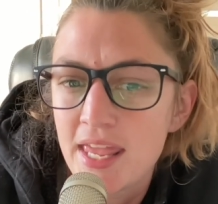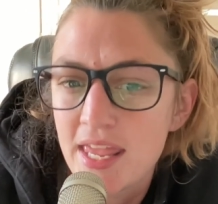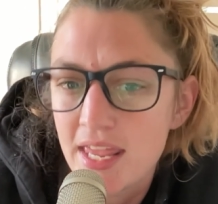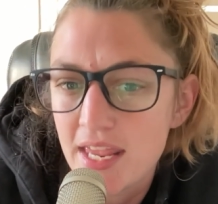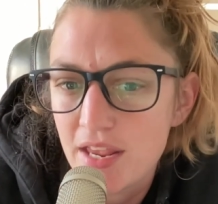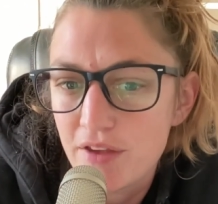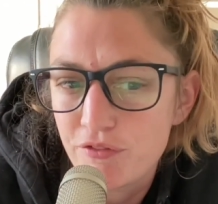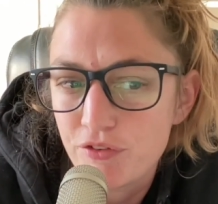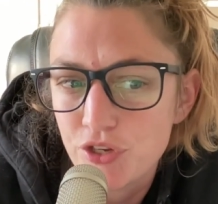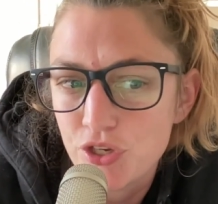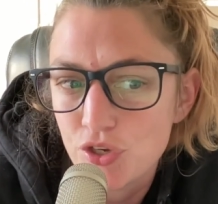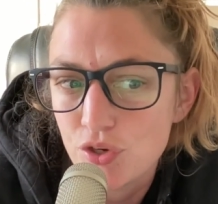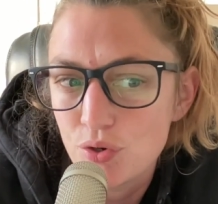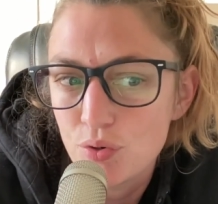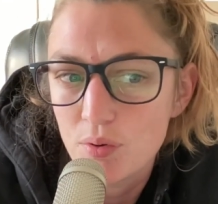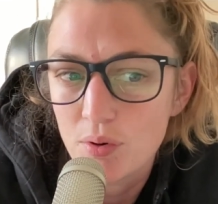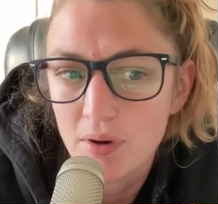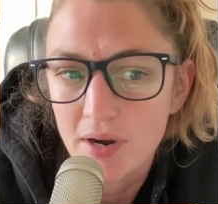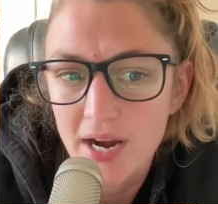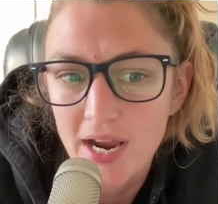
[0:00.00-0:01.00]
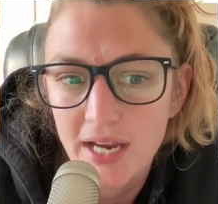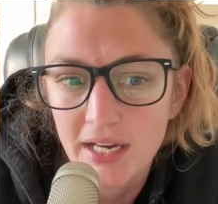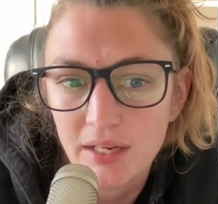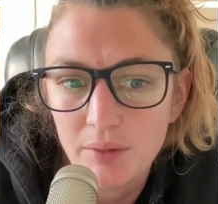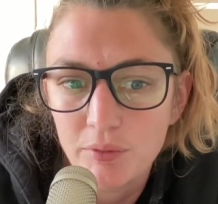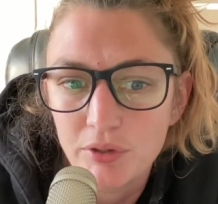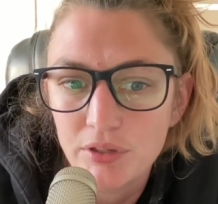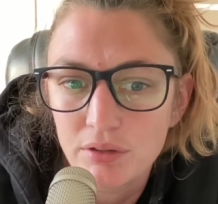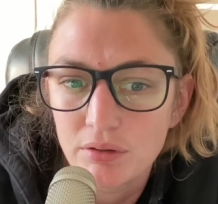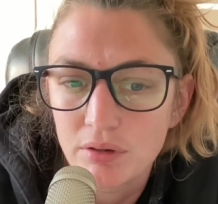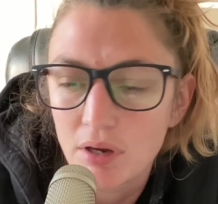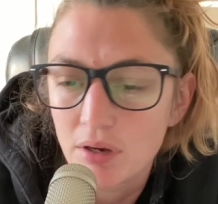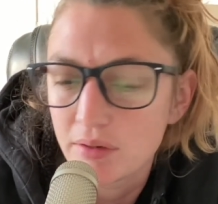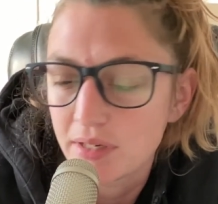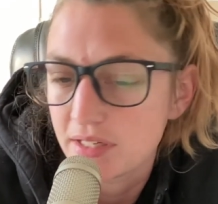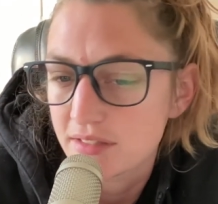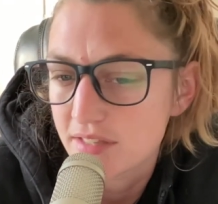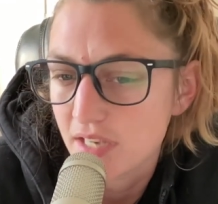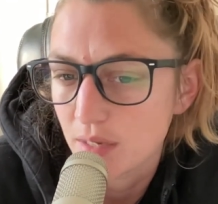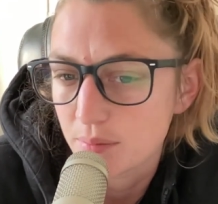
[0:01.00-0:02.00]
If you or anyone you know
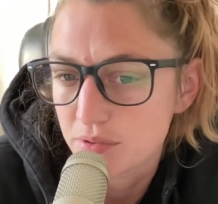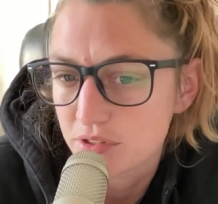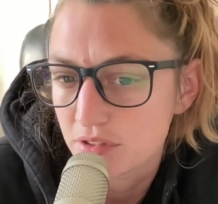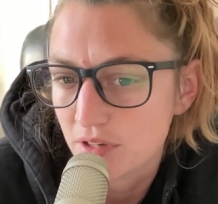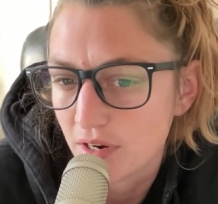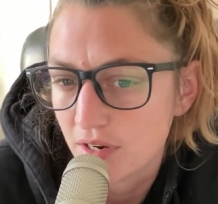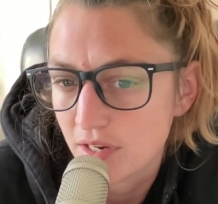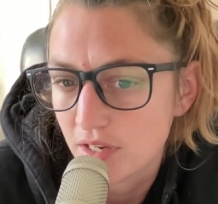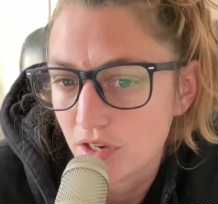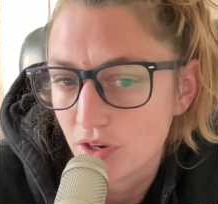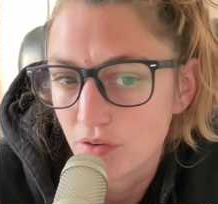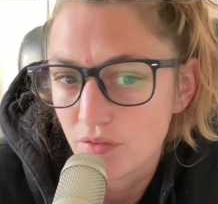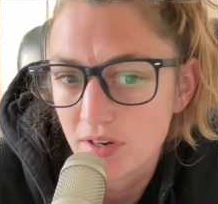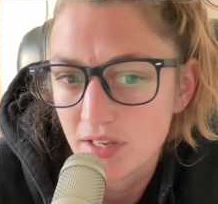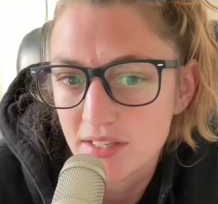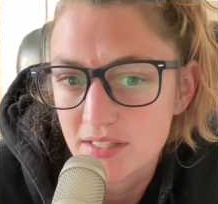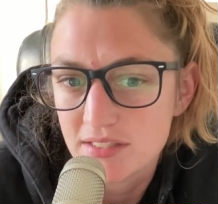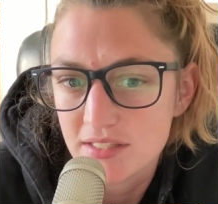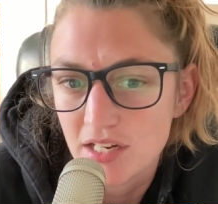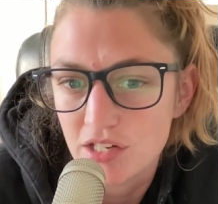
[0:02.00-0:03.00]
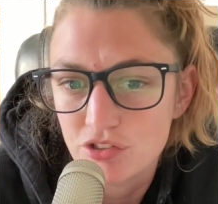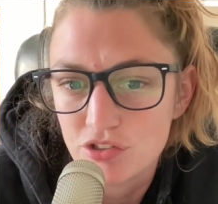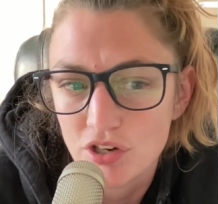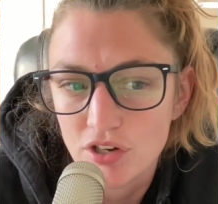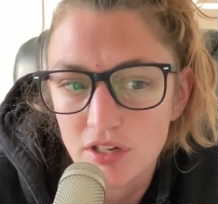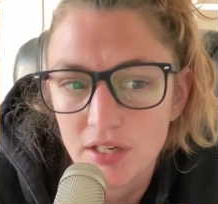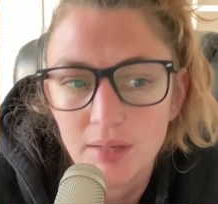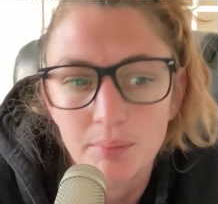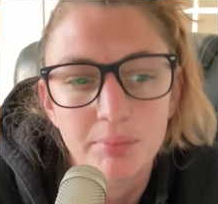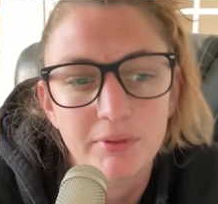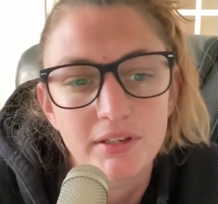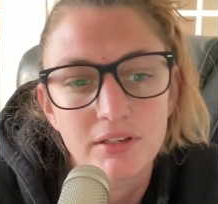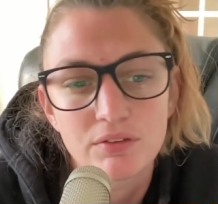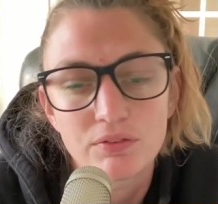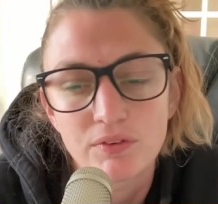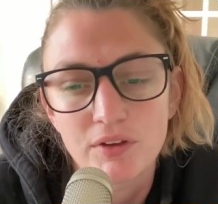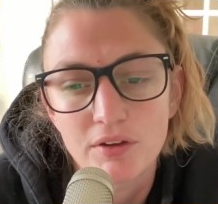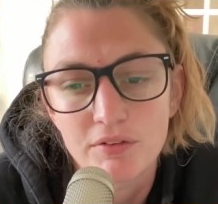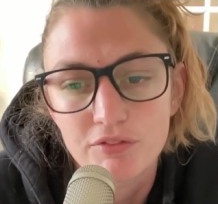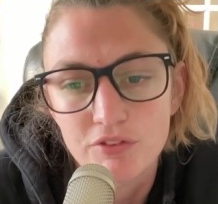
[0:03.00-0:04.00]
needs help starting your real estate journey, please
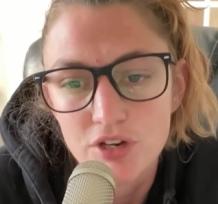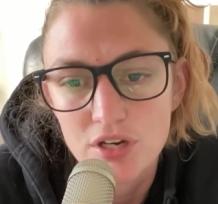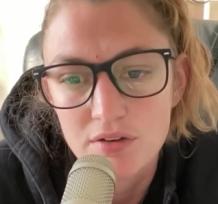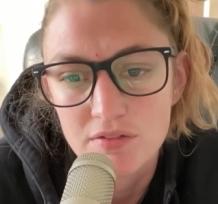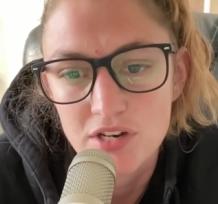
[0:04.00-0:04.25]
feel free to